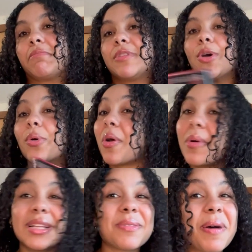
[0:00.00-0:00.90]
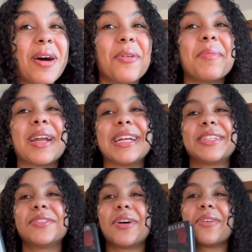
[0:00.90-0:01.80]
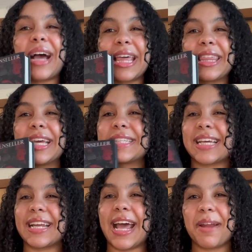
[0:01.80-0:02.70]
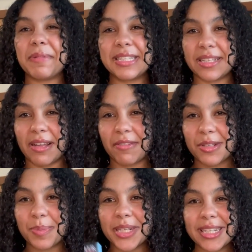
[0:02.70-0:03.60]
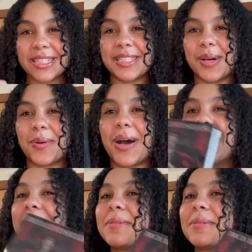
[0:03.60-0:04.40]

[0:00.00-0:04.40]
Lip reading: don't know what it's about, but I do know, I think it's like an enemies to lovers book, so I